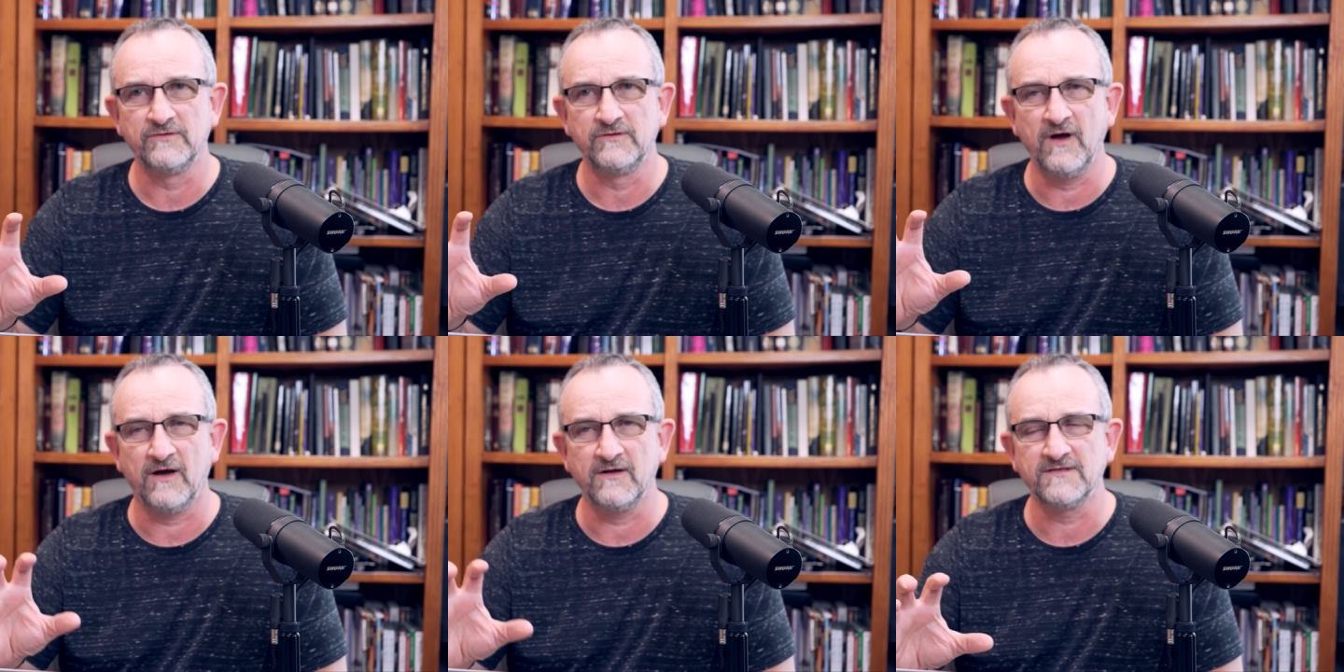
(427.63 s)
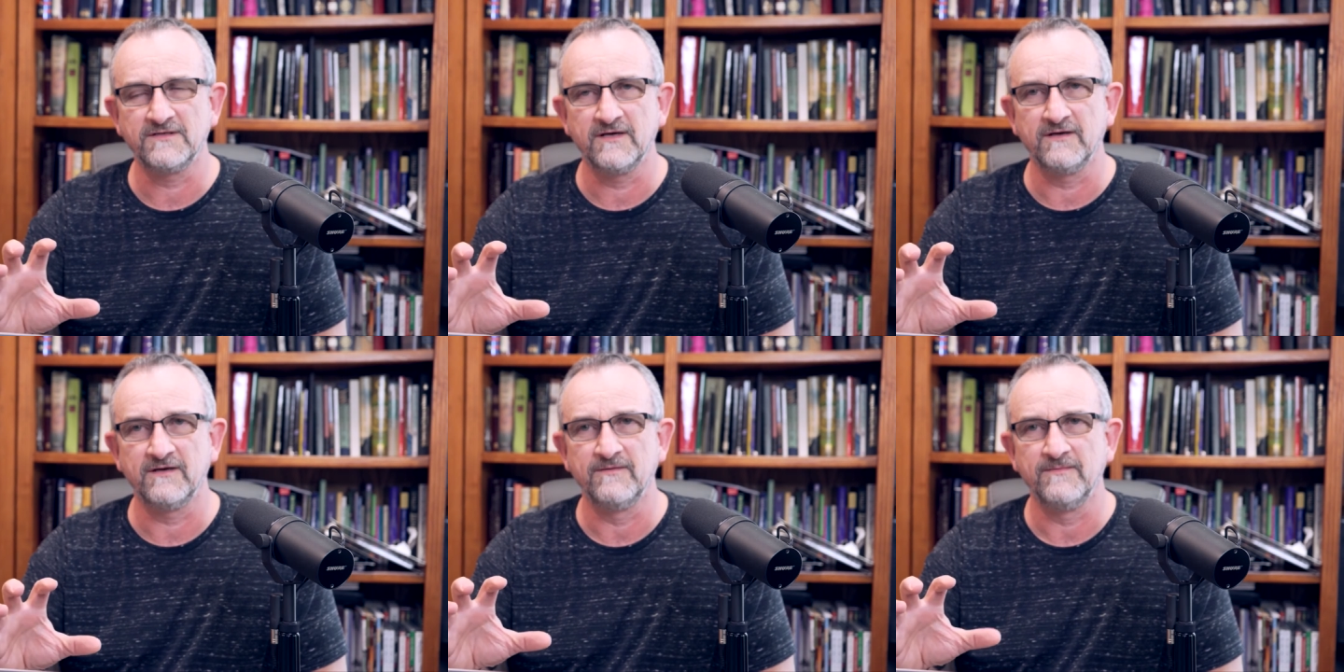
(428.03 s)
God
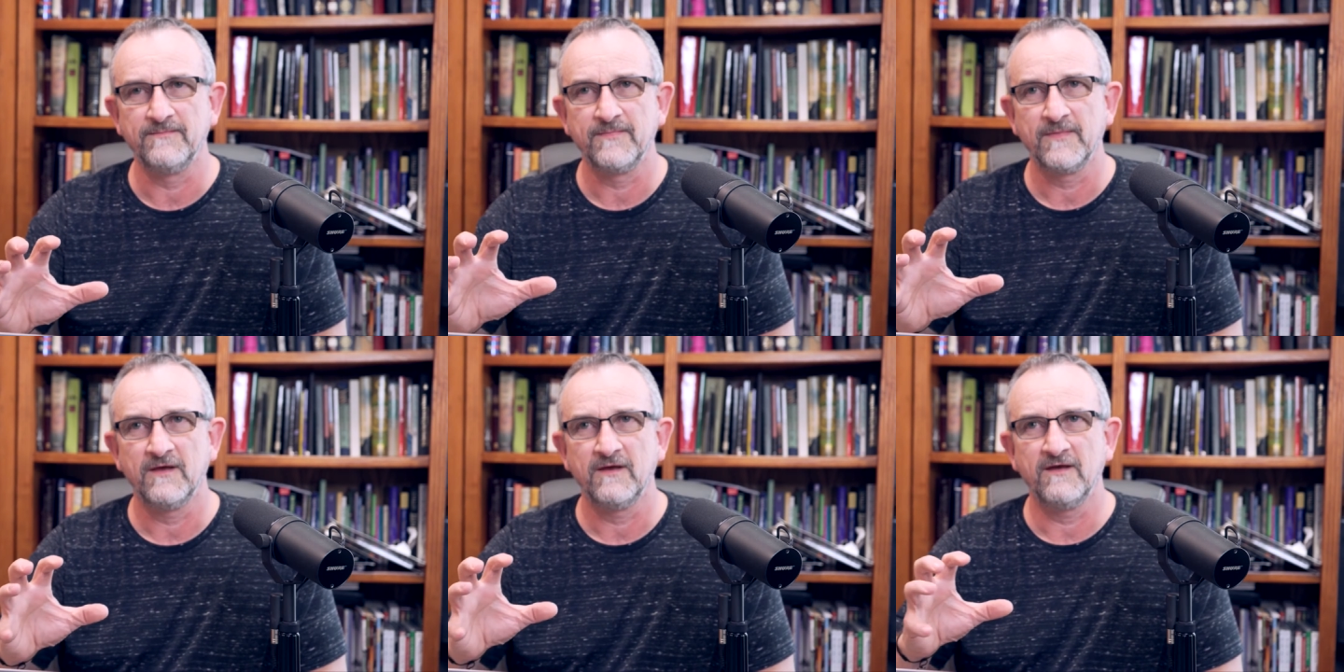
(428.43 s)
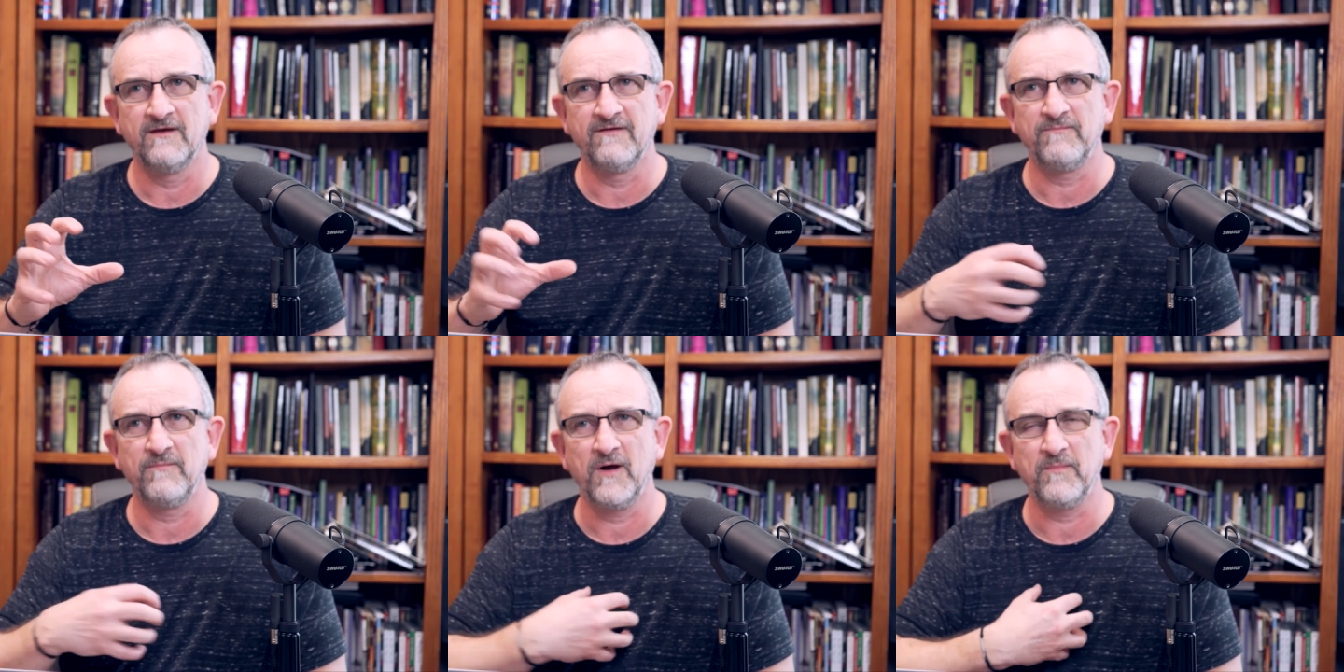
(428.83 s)
said,
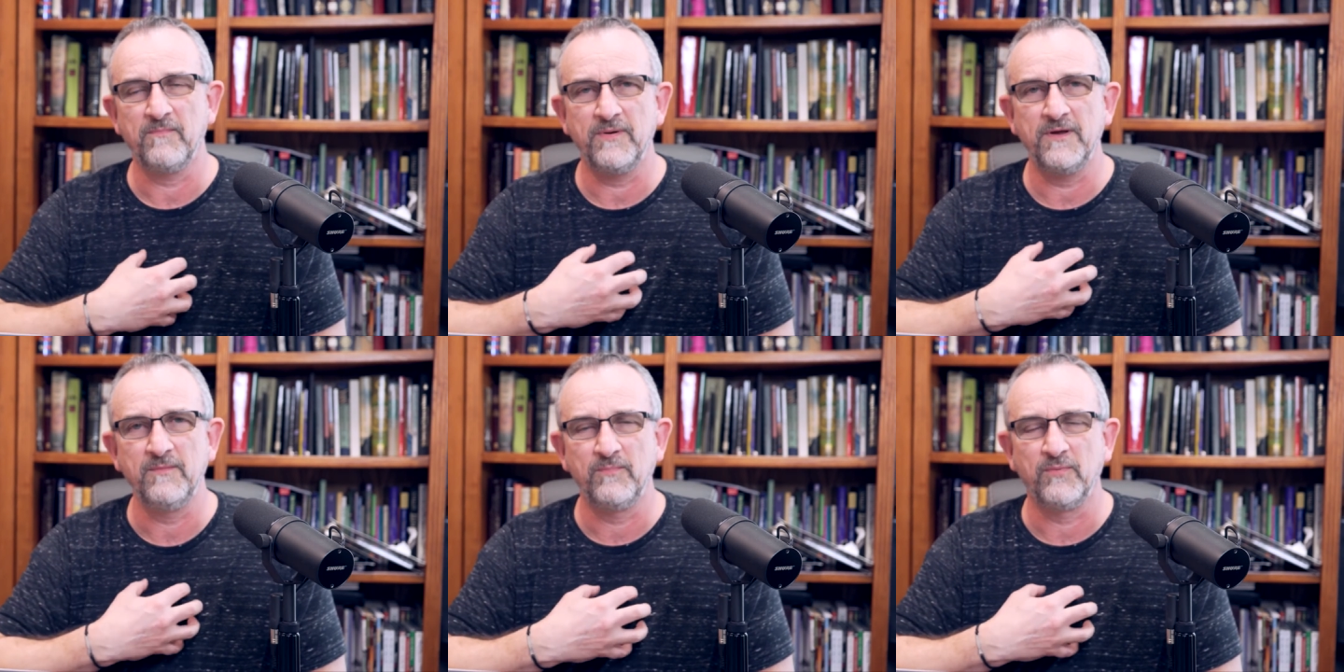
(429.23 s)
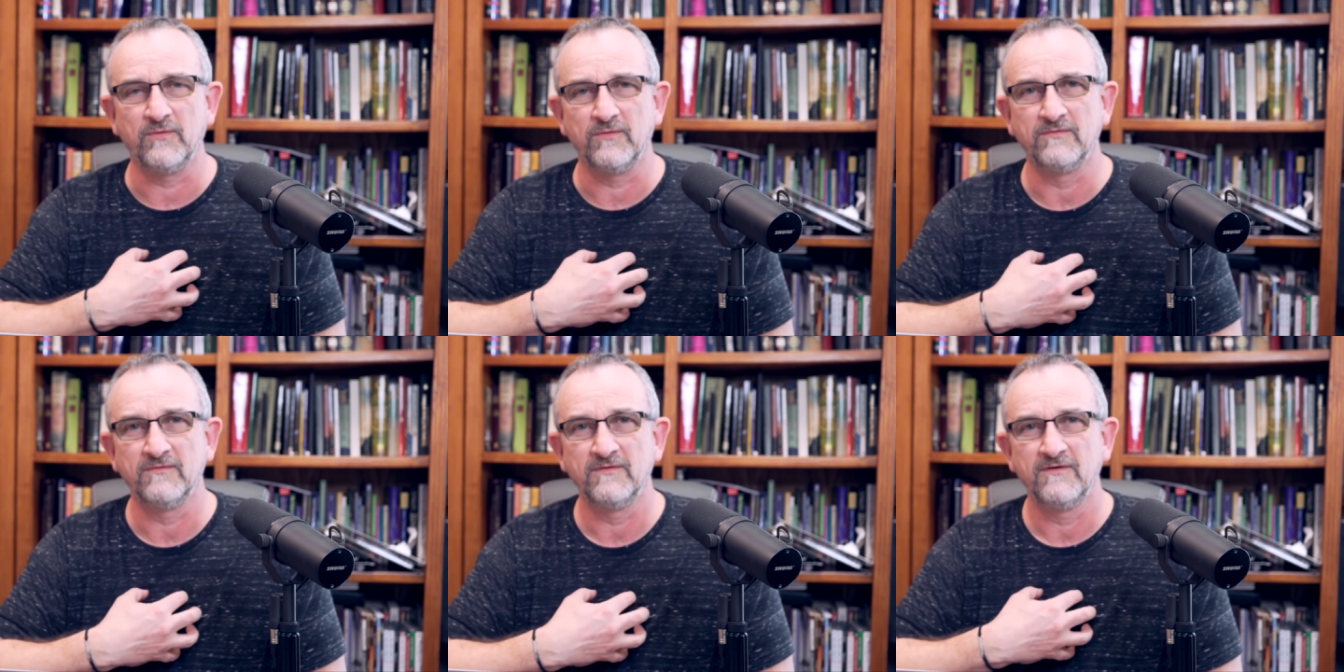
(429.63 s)
"If my
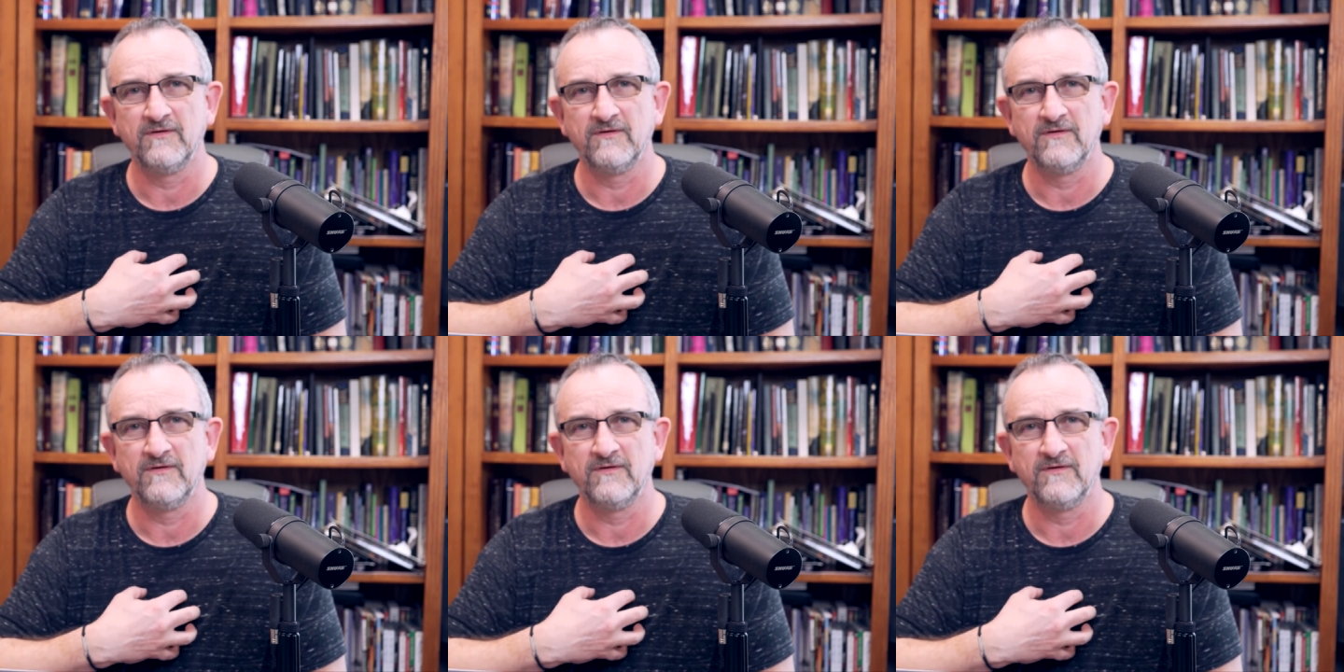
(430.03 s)
people